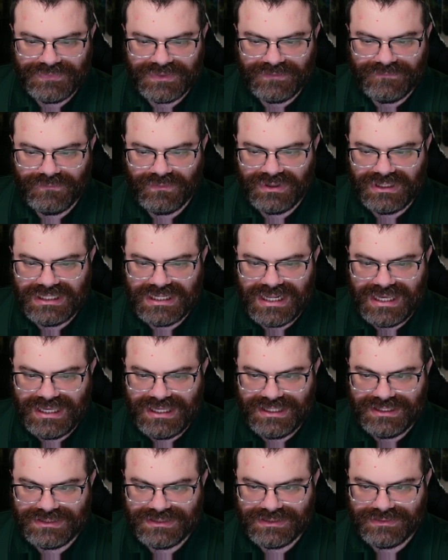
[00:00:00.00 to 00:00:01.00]
a four and an
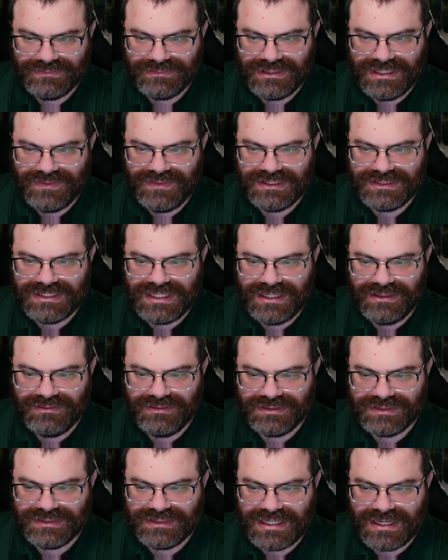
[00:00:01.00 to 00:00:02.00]
eight. And this eight
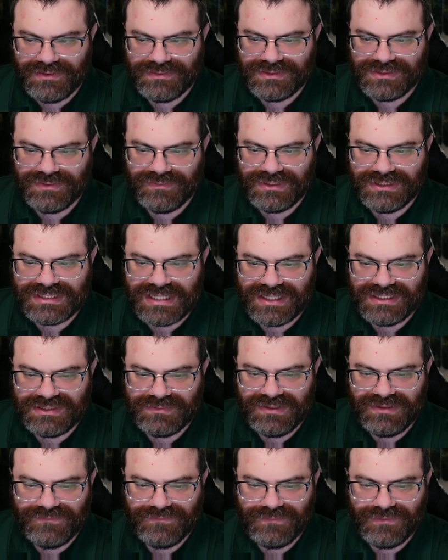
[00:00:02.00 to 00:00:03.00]
looks down. So this has to
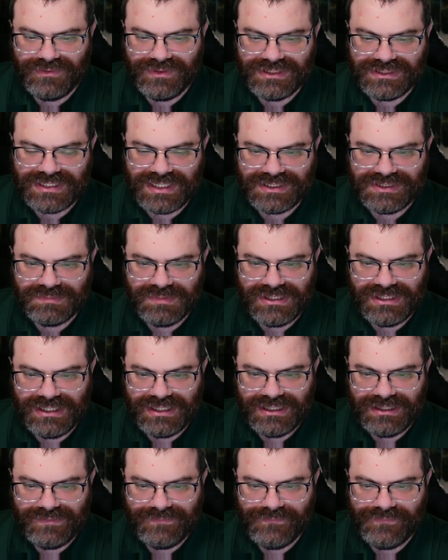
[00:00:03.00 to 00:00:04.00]
be the four, this has to be the
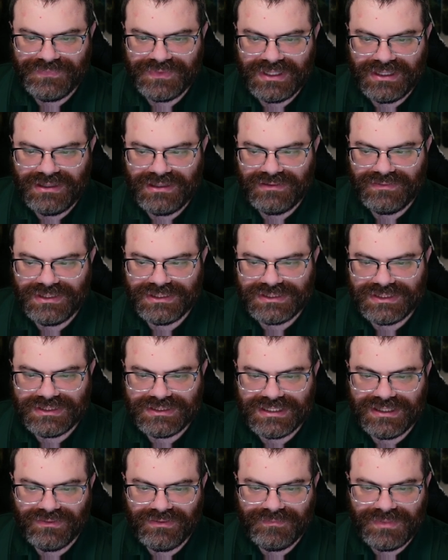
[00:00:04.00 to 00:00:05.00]
eight. This
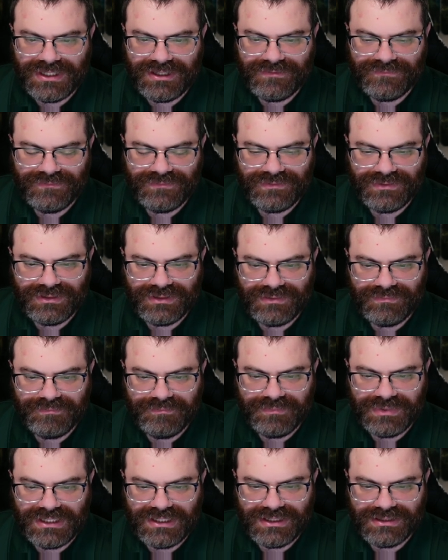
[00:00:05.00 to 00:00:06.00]
is now a pair for the
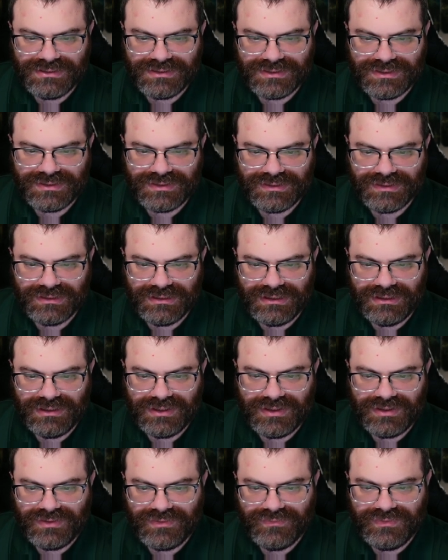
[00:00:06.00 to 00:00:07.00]
box.
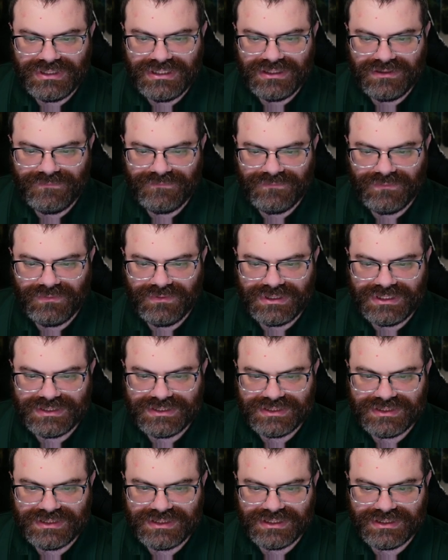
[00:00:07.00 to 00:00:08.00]
We need a four and a
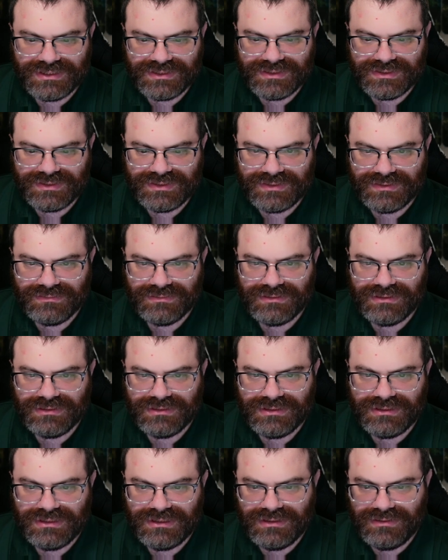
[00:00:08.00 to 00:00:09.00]
six.
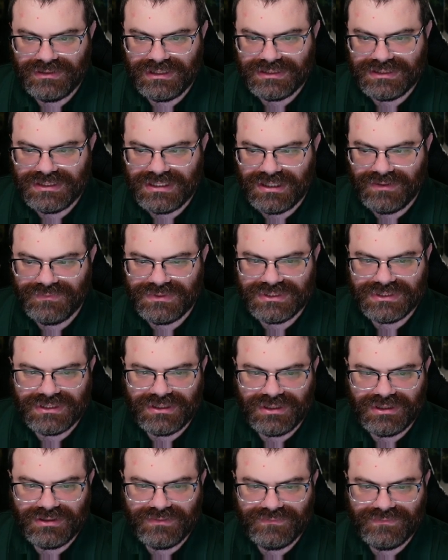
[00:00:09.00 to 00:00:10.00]
That's not
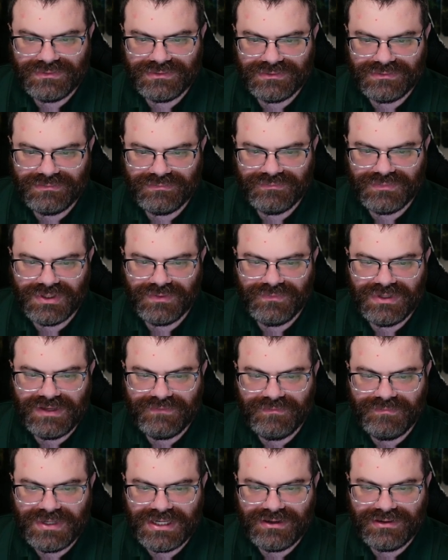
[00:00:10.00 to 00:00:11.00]
resolved. But we
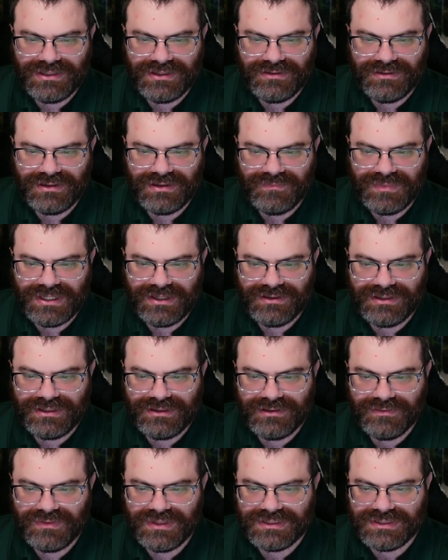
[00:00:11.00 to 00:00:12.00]
have a pair here and a pair
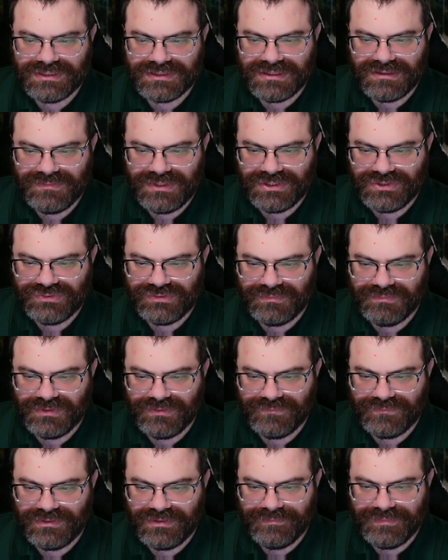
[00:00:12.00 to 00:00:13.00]
here. This is going to be a
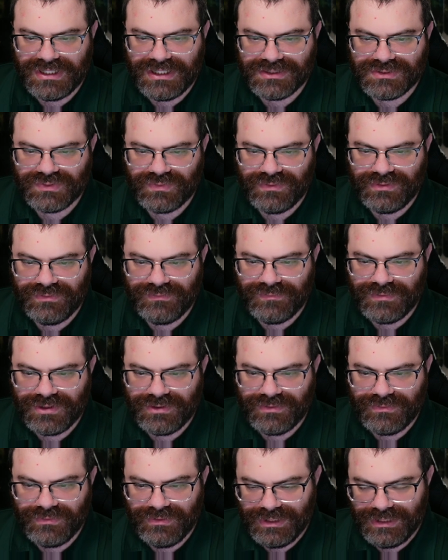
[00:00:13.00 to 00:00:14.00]
triple for the box or the
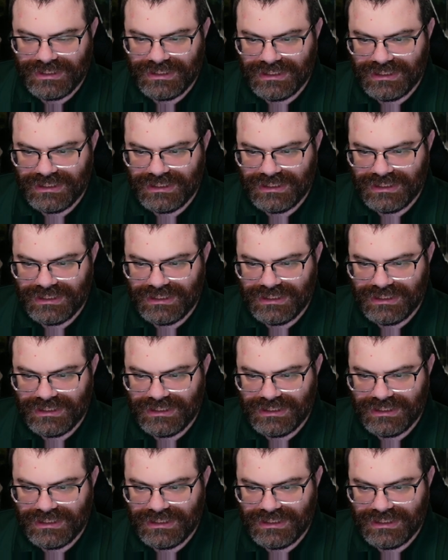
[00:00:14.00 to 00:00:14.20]
row.